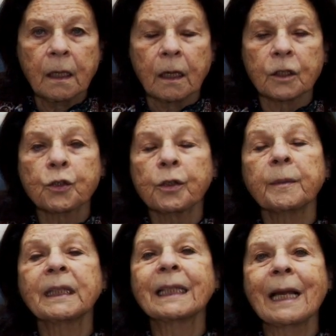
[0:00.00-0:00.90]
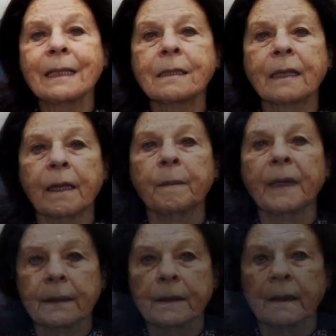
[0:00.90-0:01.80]
on German landscape
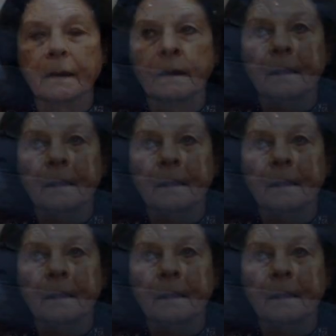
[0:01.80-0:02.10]
painting.